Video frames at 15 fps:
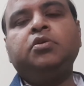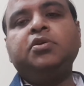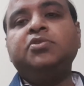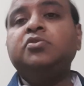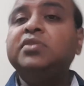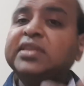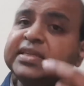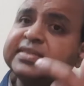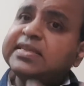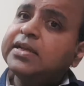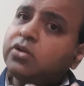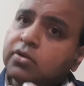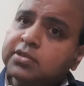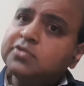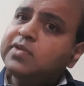So this set
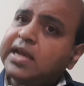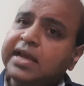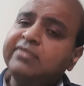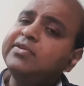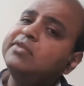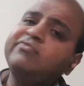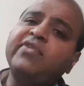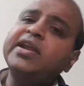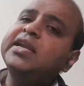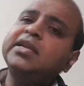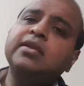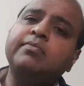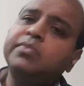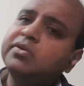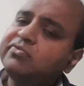also have infinite
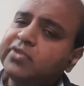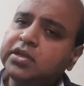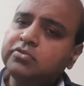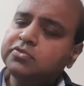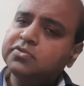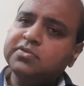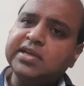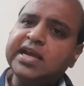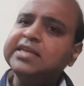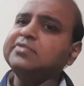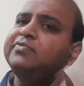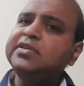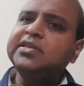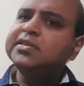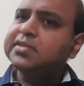number of values, as
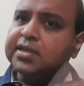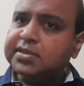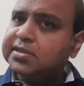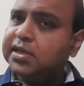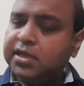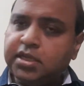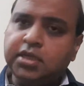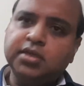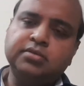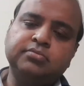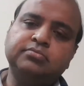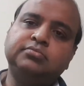we discussed earlier.